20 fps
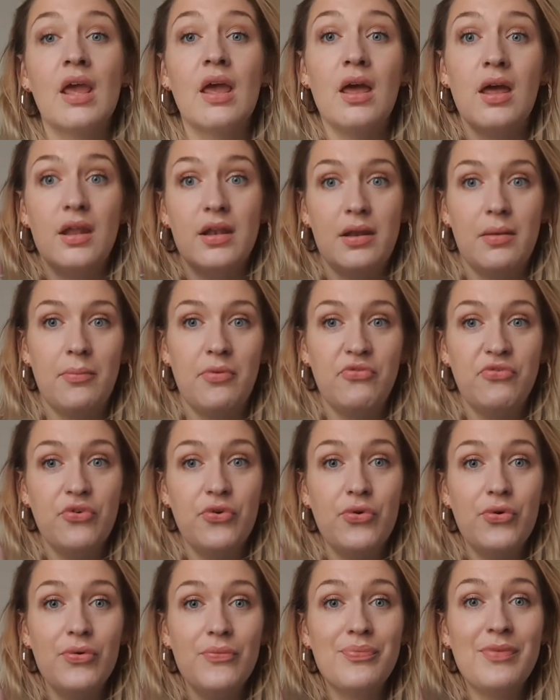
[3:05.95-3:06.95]
Number
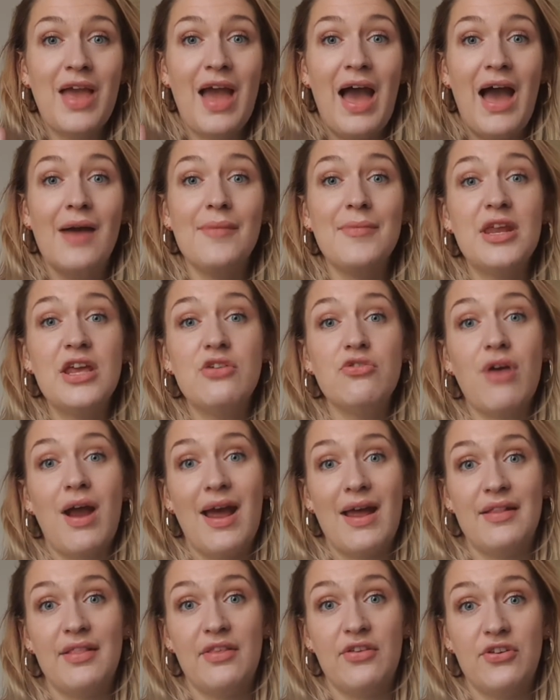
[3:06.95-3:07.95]
four, how many
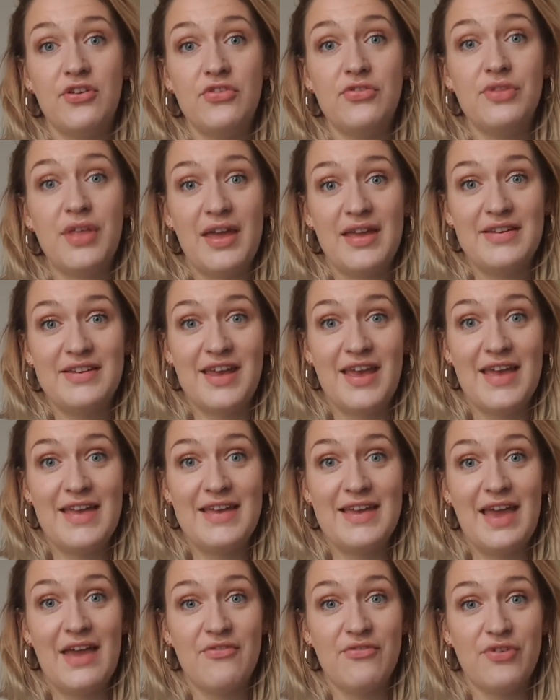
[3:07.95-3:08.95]
grads do they take
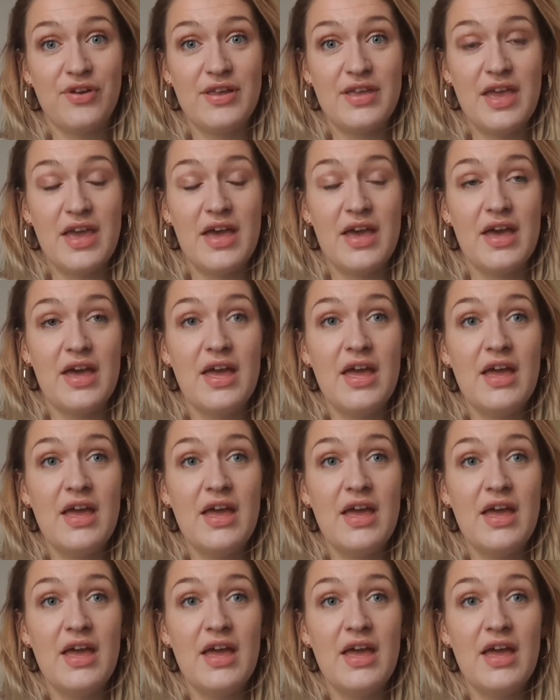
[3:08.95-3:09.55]
every year?